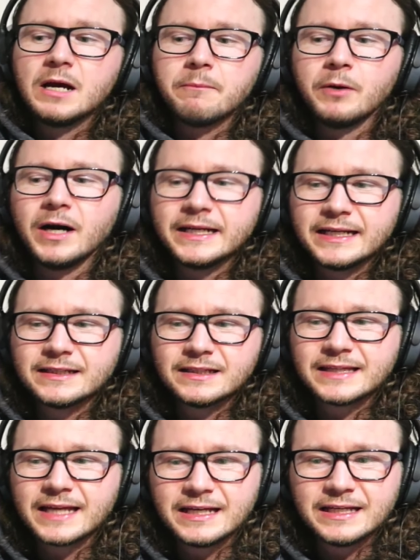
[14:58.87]
But at the end of
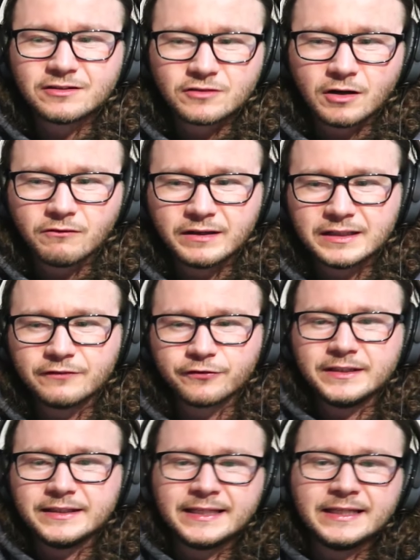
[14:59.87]
the day, it's not really
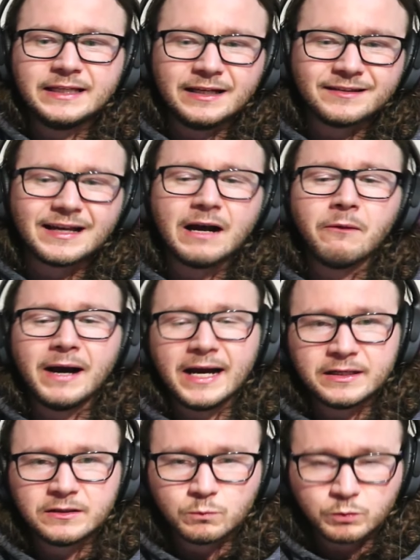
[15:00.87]
3D, is how
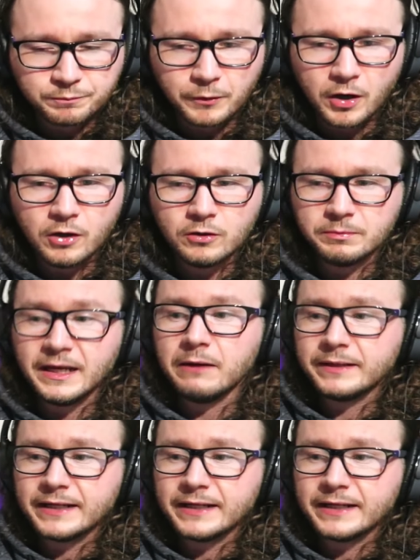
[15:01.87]
I was brought up. Like when